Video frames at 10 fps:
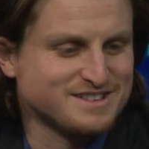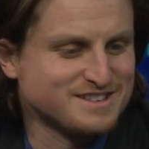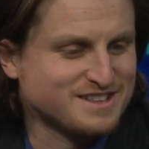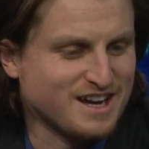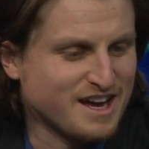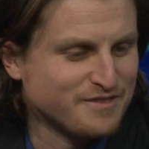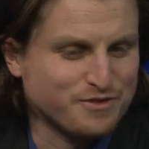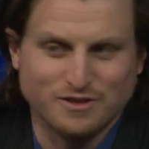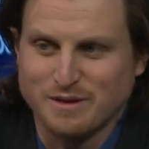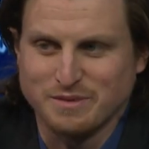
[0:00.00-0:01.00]
Scott,
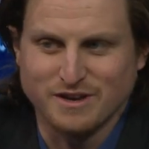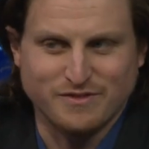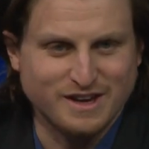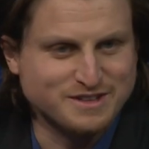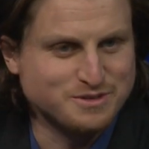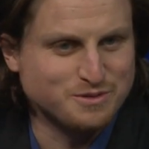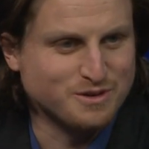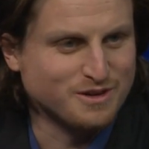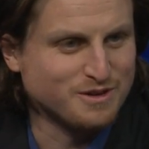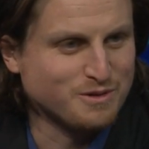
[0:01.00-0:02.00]
for NBA fans who
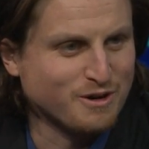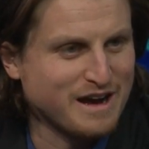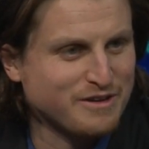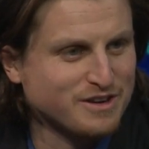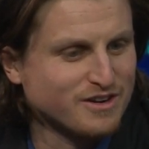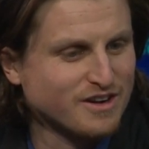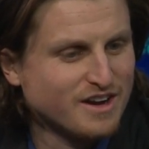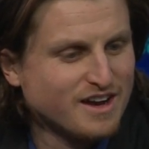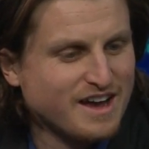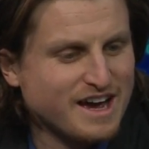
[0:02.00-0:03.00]
are out here,
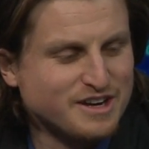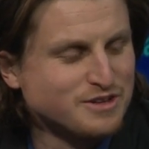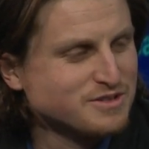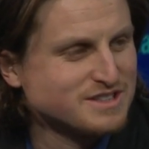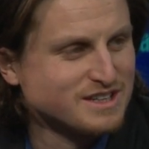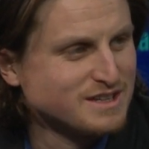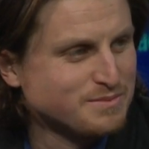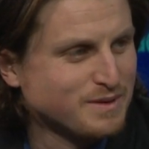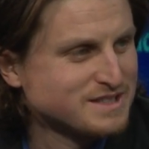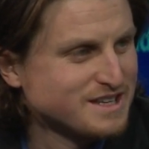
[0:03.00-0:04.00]
how do you see,
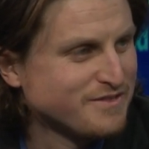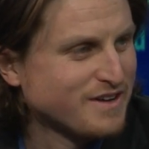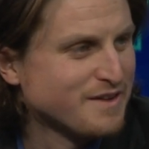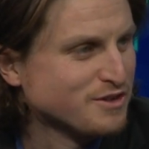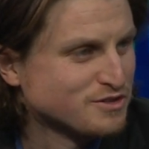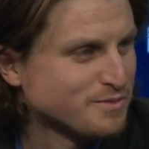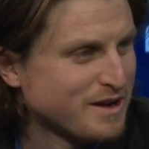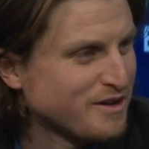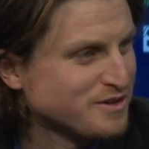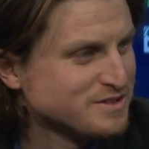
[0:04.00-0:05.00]
let's say 5 years from now,
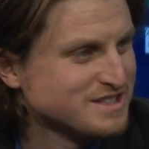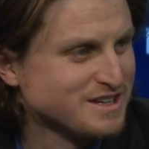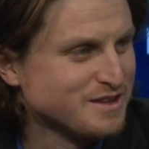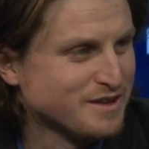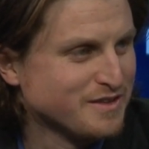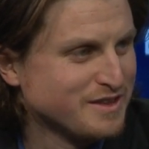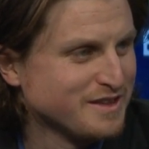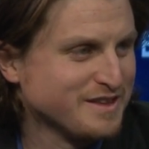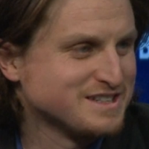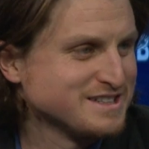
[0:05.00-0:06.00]
how do you see
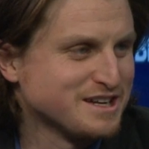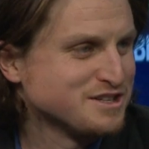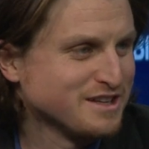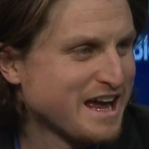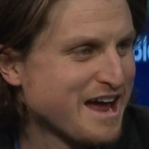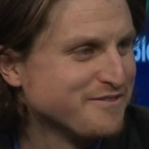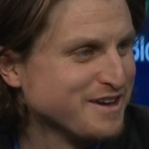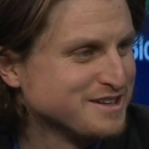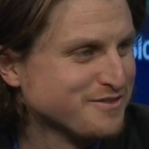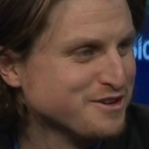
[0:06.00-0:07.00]
this essentially
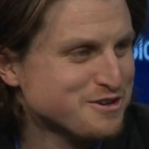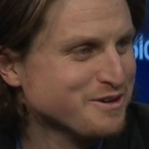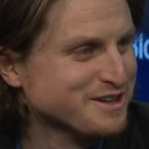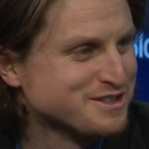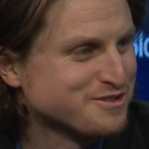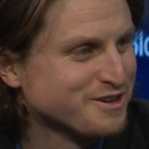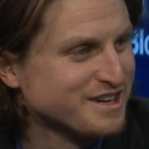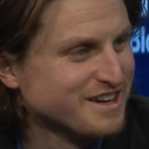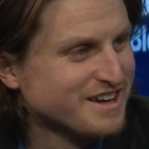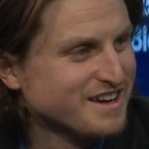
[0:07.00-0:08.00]
advent of a new
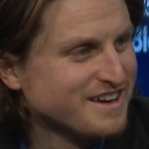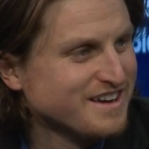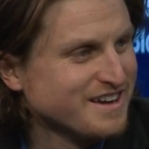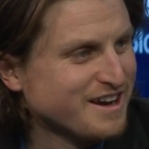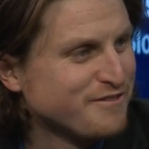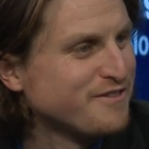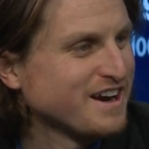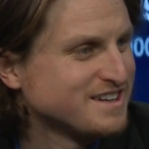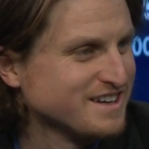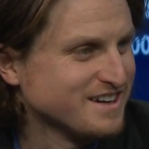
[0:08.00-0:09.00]
industry
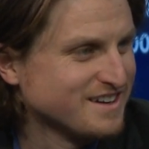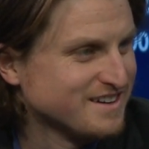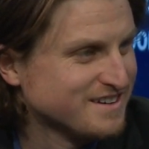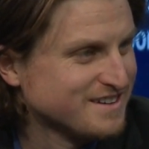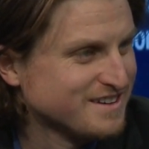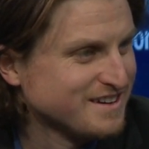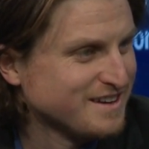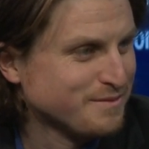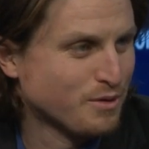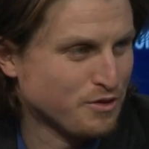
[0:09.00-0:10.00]
affecting
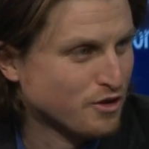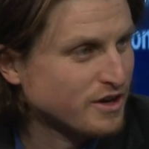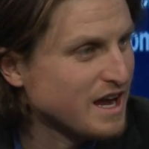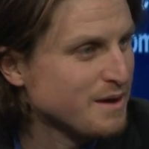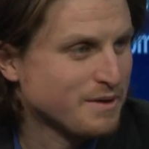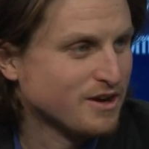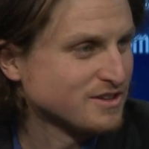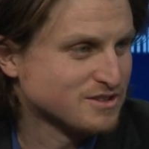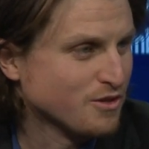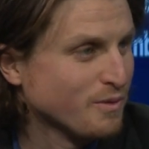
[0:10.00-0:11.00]
both your game and
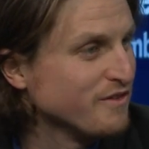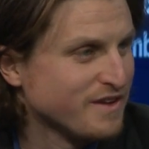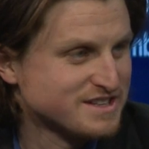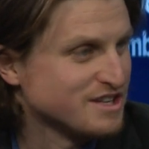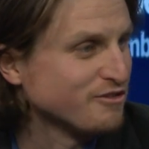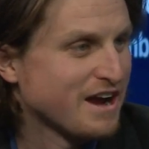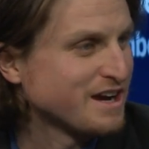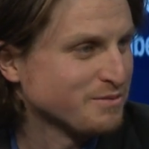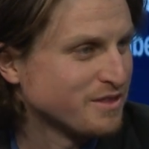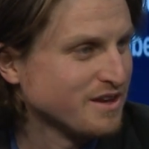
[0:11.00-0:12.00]
also the way fans
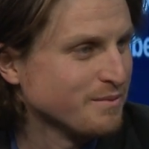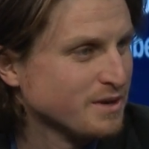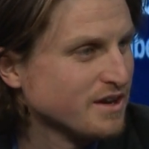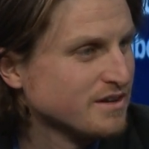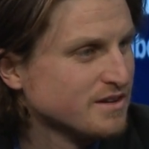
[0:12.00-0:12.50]
interact with the NBA?